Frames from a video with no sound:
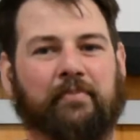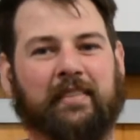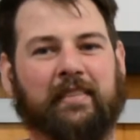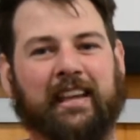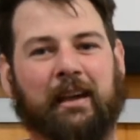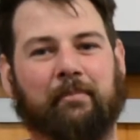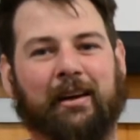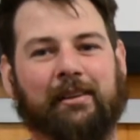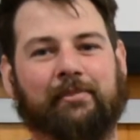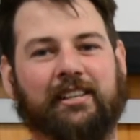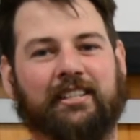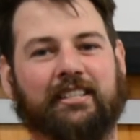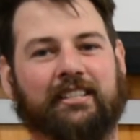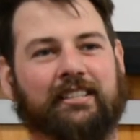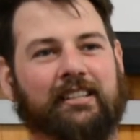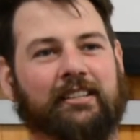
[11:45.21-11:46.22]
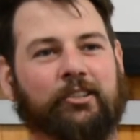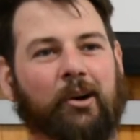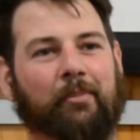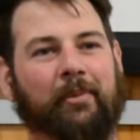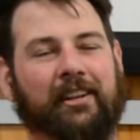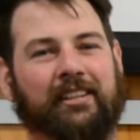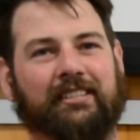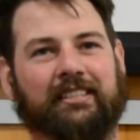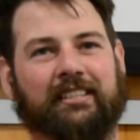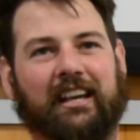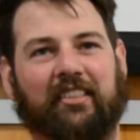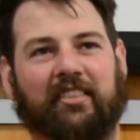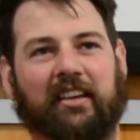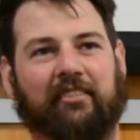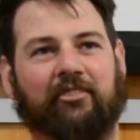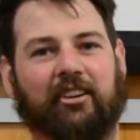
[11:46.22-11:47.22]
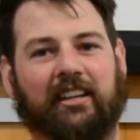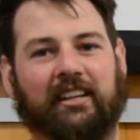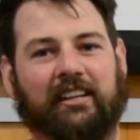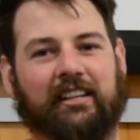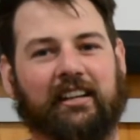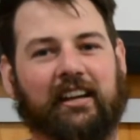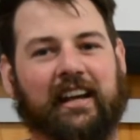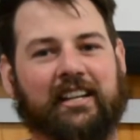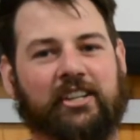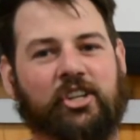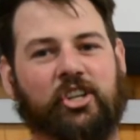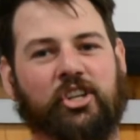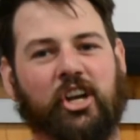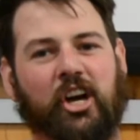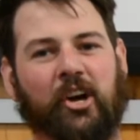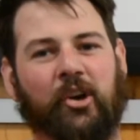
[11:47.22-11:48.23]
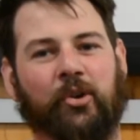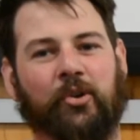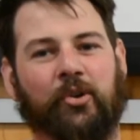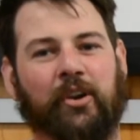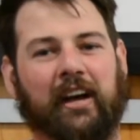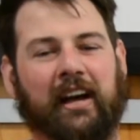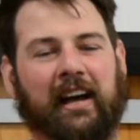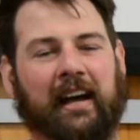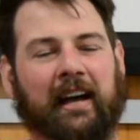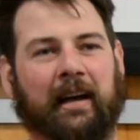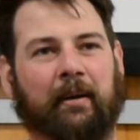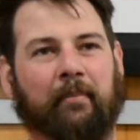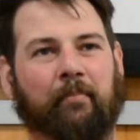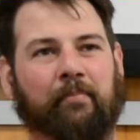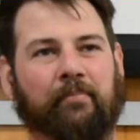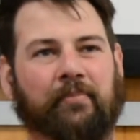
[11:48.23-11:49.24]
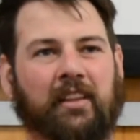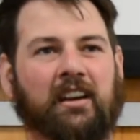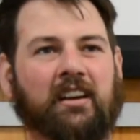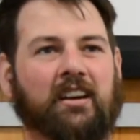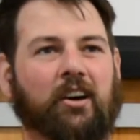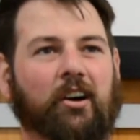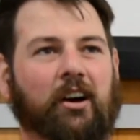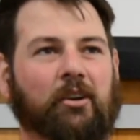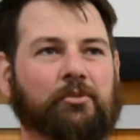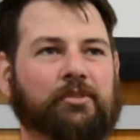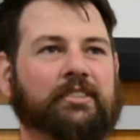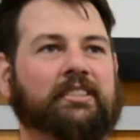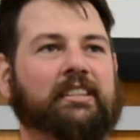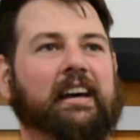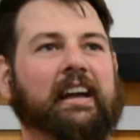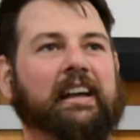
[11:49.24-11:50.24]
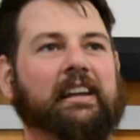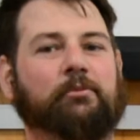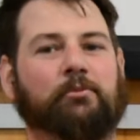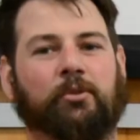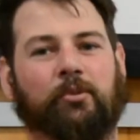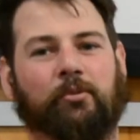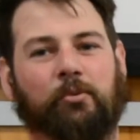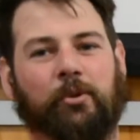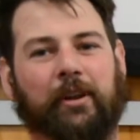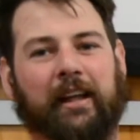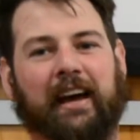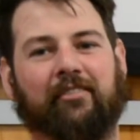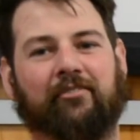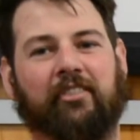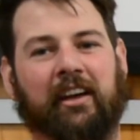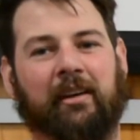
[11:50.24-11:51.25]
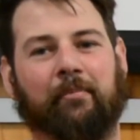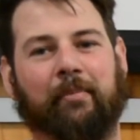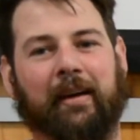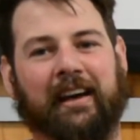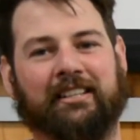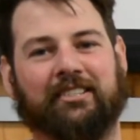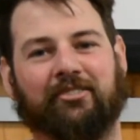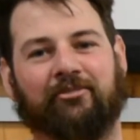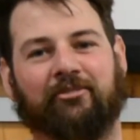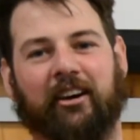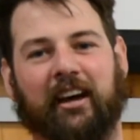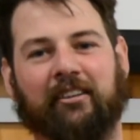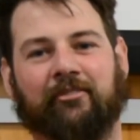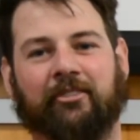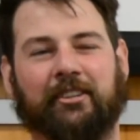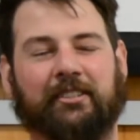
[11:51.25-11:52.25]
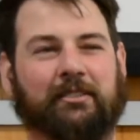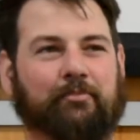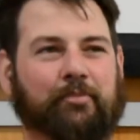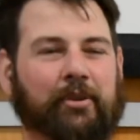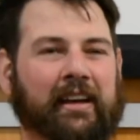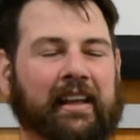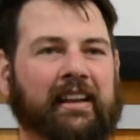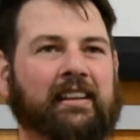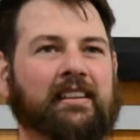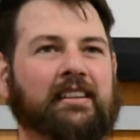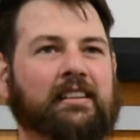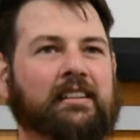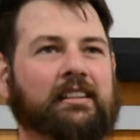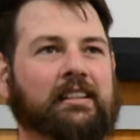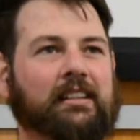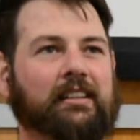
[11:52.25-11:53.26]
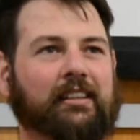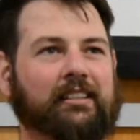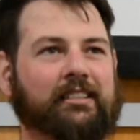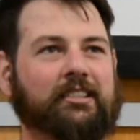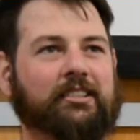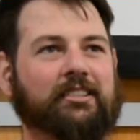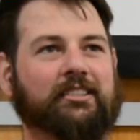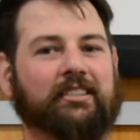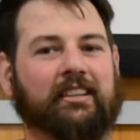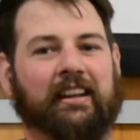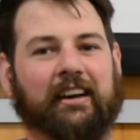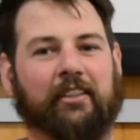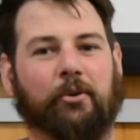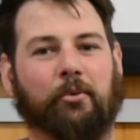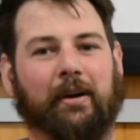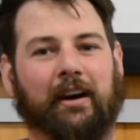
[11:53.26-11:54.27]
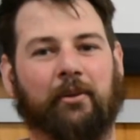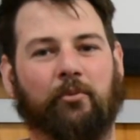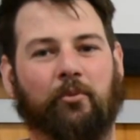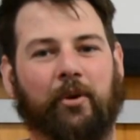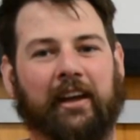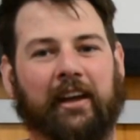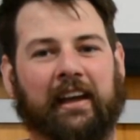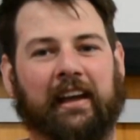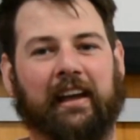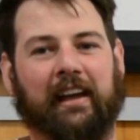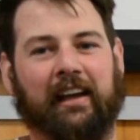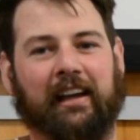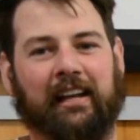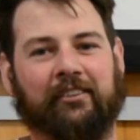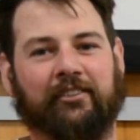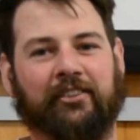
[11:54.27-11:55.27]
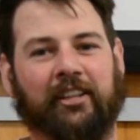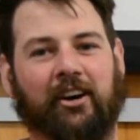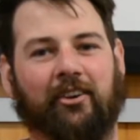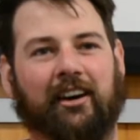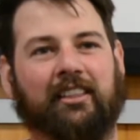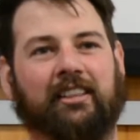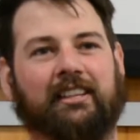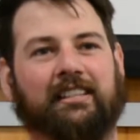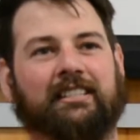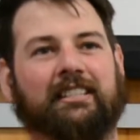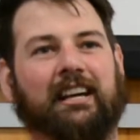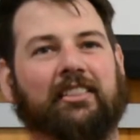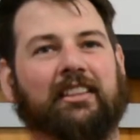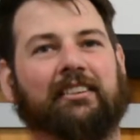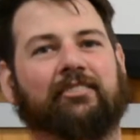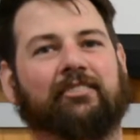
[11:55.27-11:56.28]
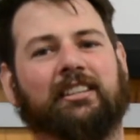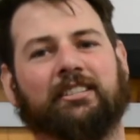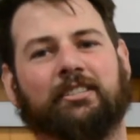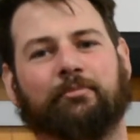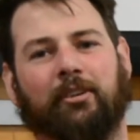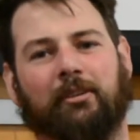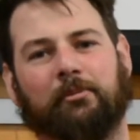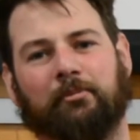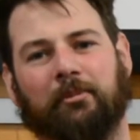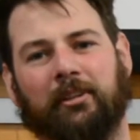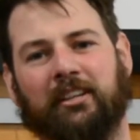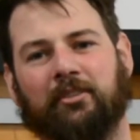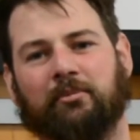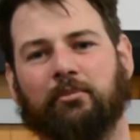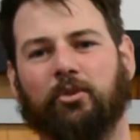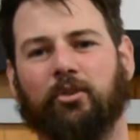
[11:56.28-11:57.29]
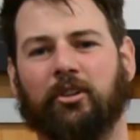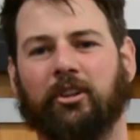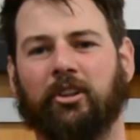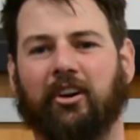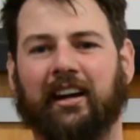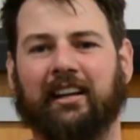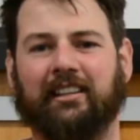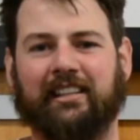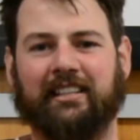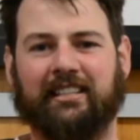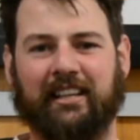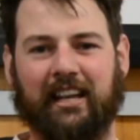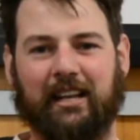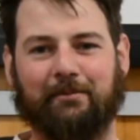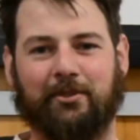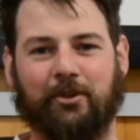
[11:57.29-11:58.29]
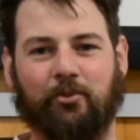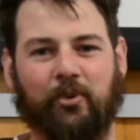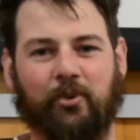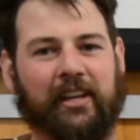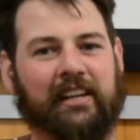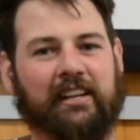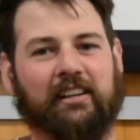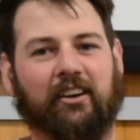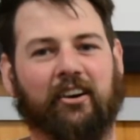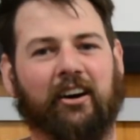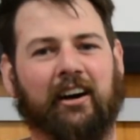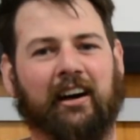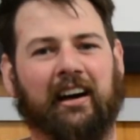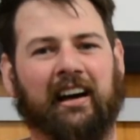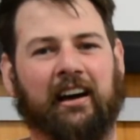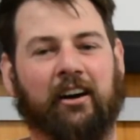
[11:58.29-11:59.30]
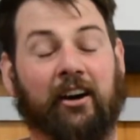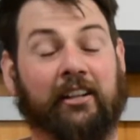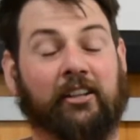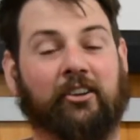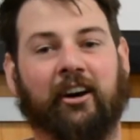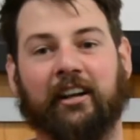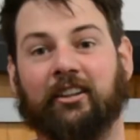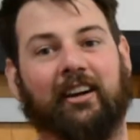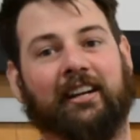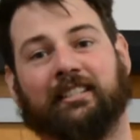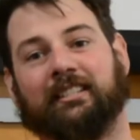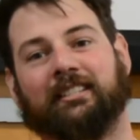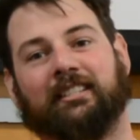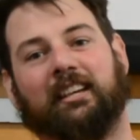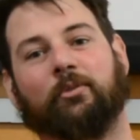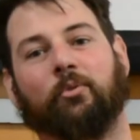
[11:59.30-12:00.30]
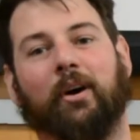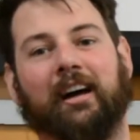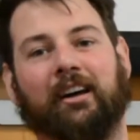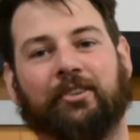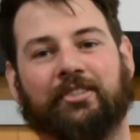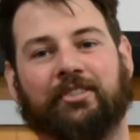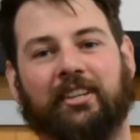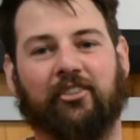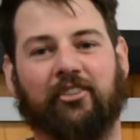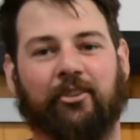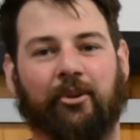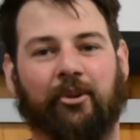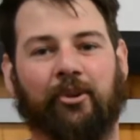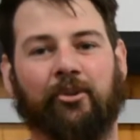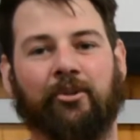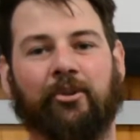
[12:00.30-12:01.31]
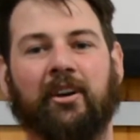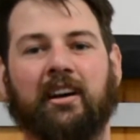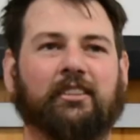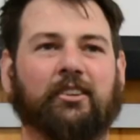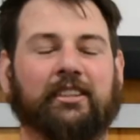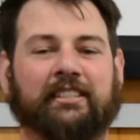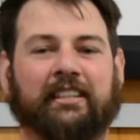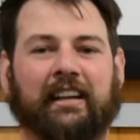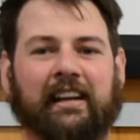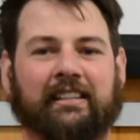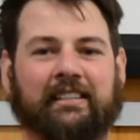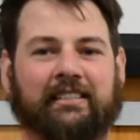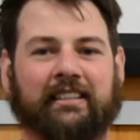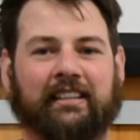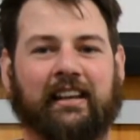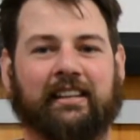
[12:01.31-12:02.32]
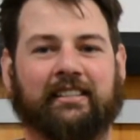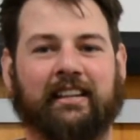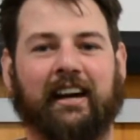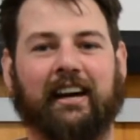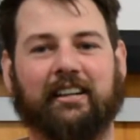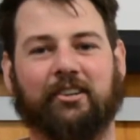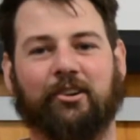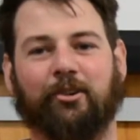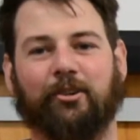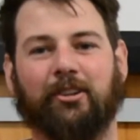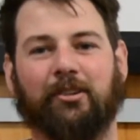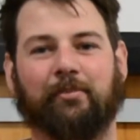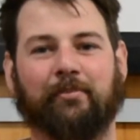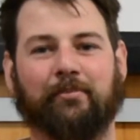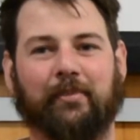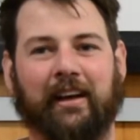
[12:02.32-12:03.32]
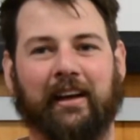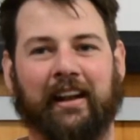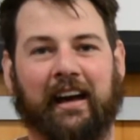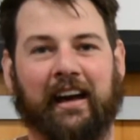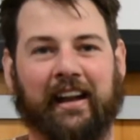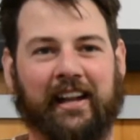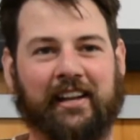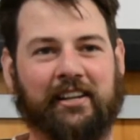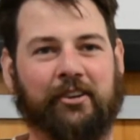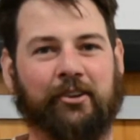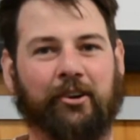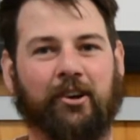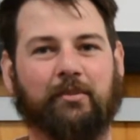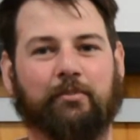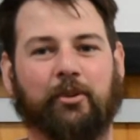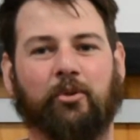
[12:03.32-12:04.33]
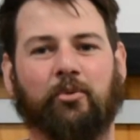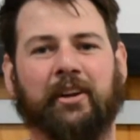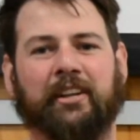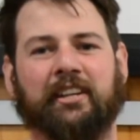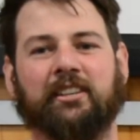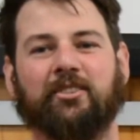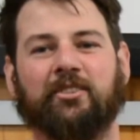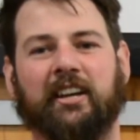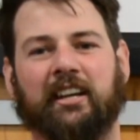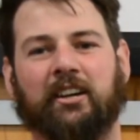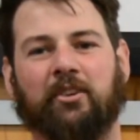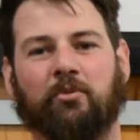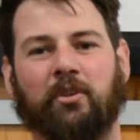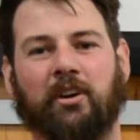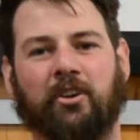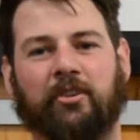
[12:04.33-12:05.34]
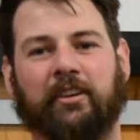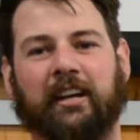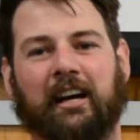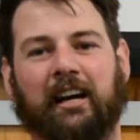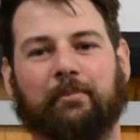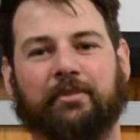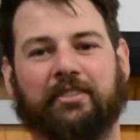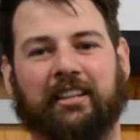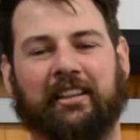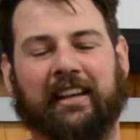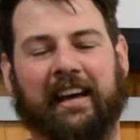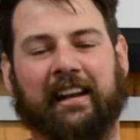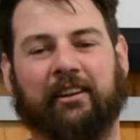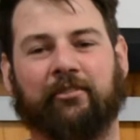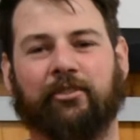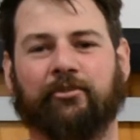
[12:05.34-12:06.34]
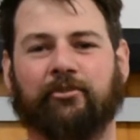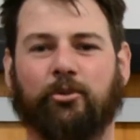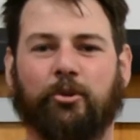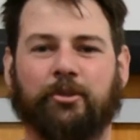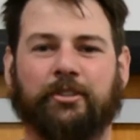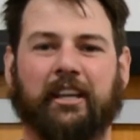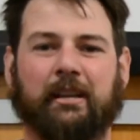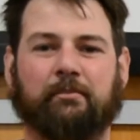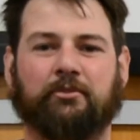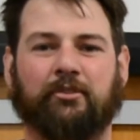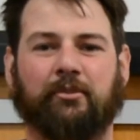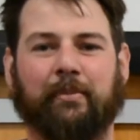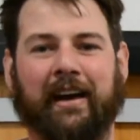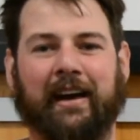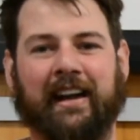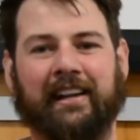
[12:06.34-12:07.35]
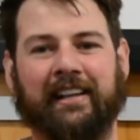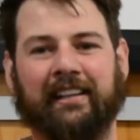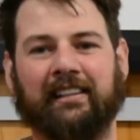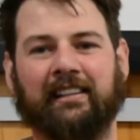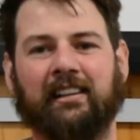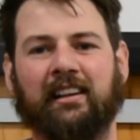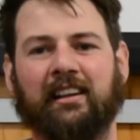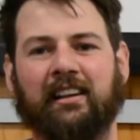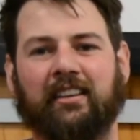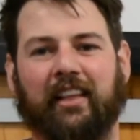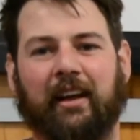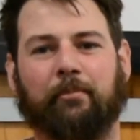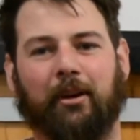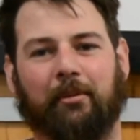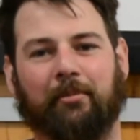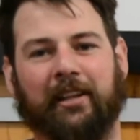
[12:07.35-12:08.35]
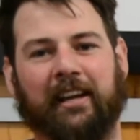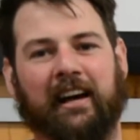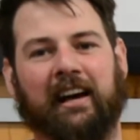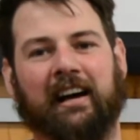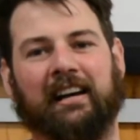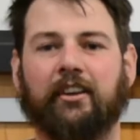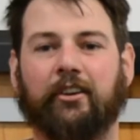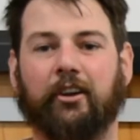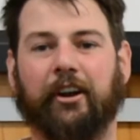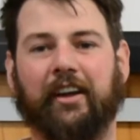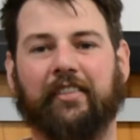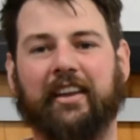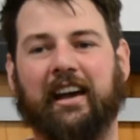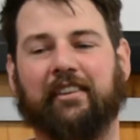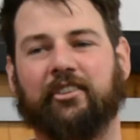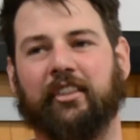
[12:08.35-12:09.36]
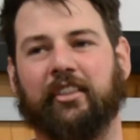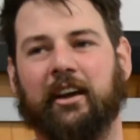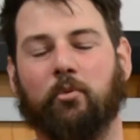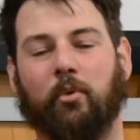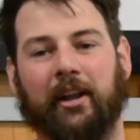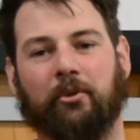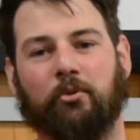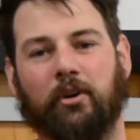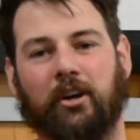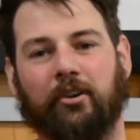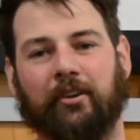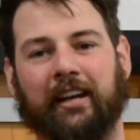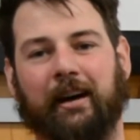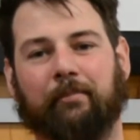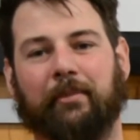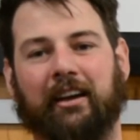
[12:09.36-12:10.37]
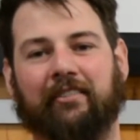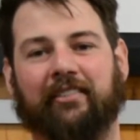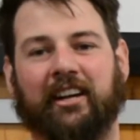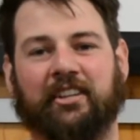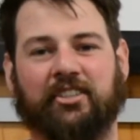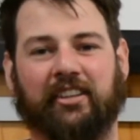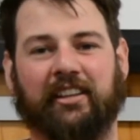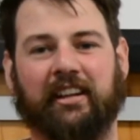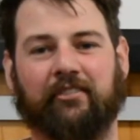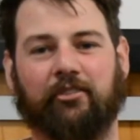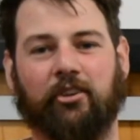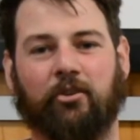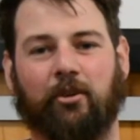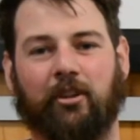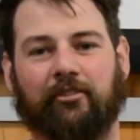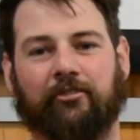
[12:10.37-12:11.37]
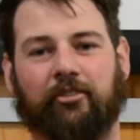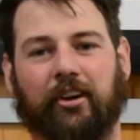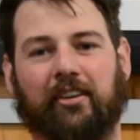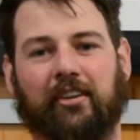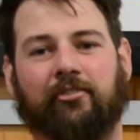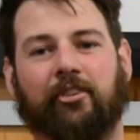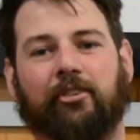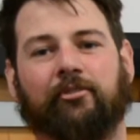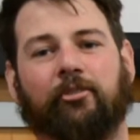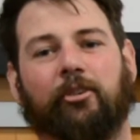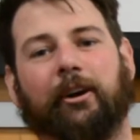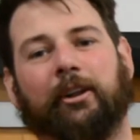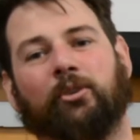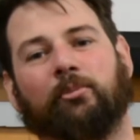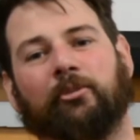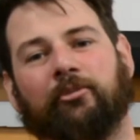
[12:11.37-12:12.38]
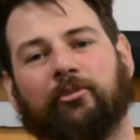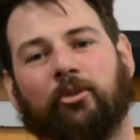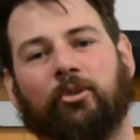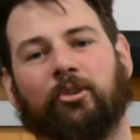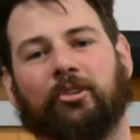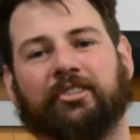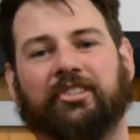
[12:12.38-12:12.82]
maybe just the dominance South Africa has shown, I would say, would have them as the favourites. But this is another one where, even though I think South Africa is probably the more likely team to win, I'd like to see Wales through. Look, it's hard to call them an underdog, but when you're looking at World Cups and of the 4 teams remaining, they probably are. Not only haven't they won a World Cup, they've actually never qualified for a final before.